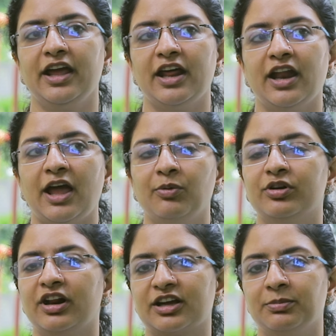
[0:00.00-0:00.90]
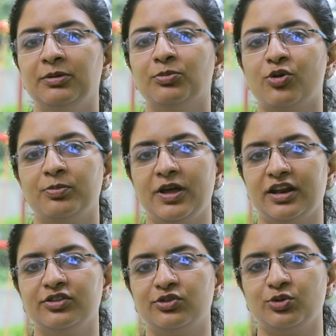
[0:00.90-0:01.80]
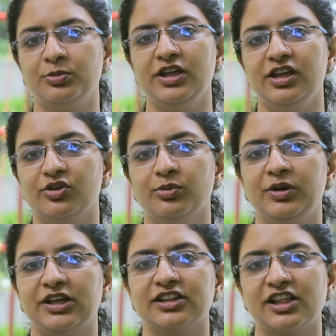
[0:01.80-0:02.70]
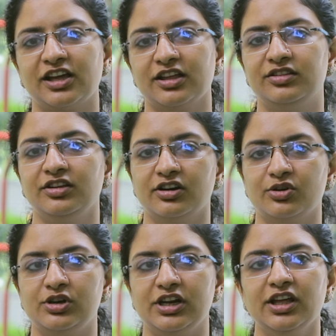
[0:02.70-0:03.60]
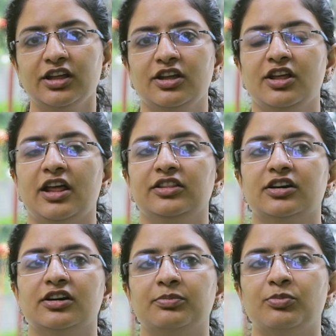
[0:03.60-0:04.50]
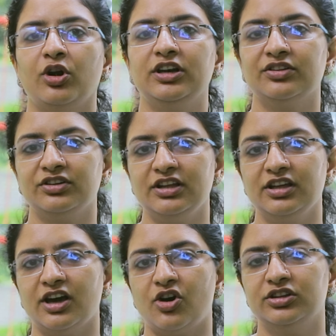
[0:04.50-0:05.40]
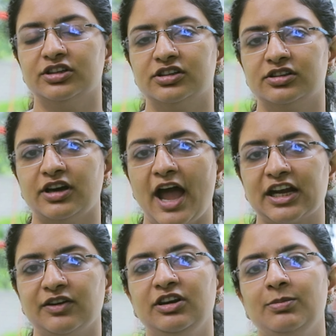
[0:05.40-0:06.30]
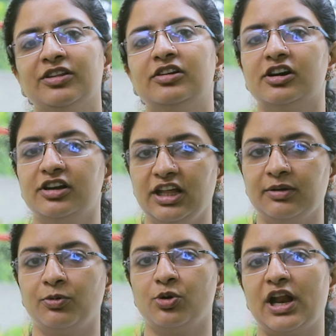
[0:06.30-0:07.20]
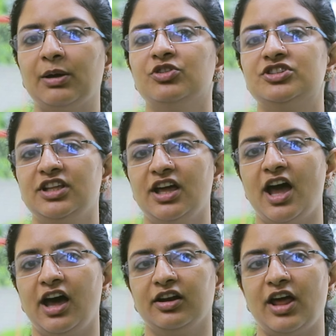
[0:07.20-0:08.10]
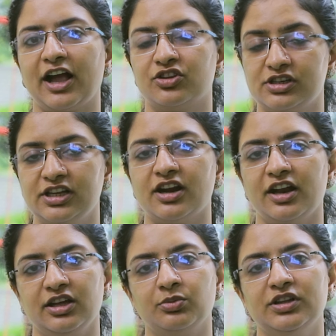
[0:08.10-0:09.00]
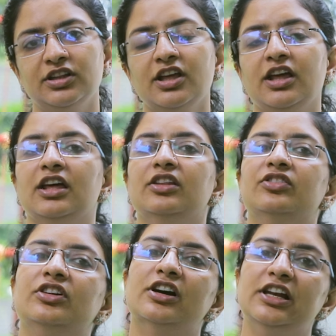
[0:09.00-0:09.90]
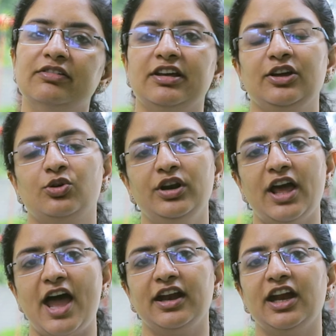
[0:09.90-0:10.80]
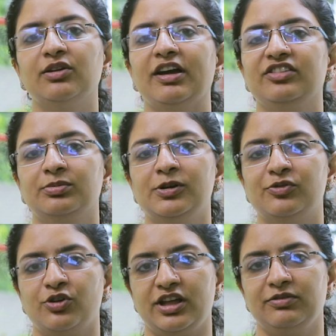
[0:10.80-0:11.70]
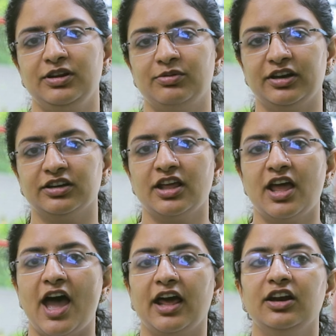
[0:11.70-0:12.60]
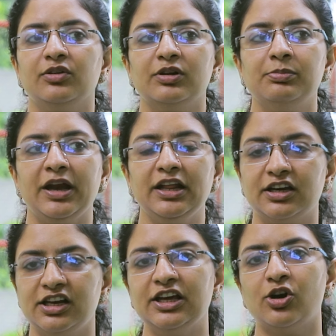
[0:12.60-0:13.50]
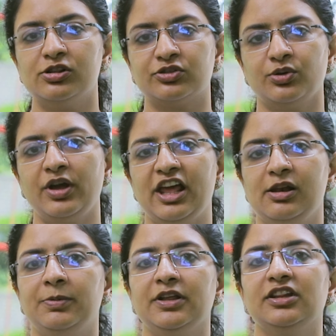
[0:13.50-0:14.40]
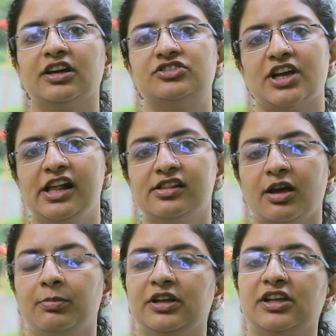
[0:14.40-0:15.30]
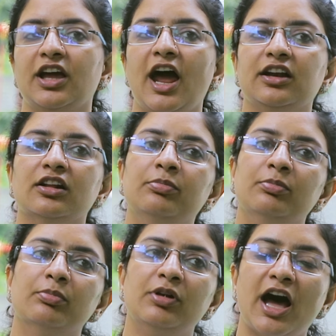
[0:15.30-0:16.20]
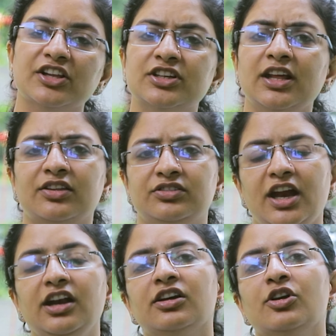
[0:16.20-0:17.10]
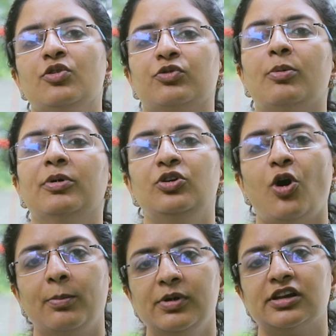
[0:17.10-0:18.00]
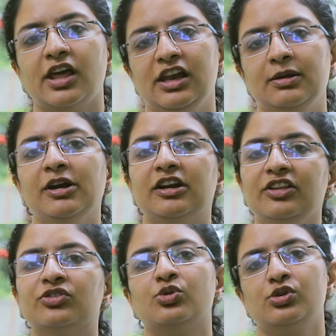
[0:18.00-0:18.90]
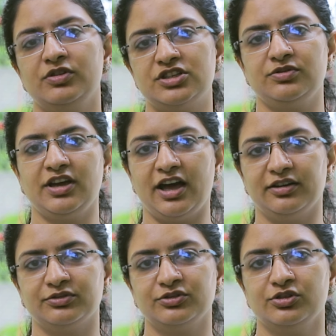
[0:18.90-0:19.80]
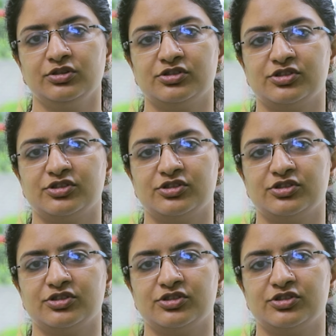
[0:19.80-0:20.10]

i and i would recommend more parents to be you know bringing their kids here only the montessori or the activity based learning program which they are actually running with is really very good and advisable for everyone and it will medically also help in the child's upbringing at a larger extent from a normal elementary school which we have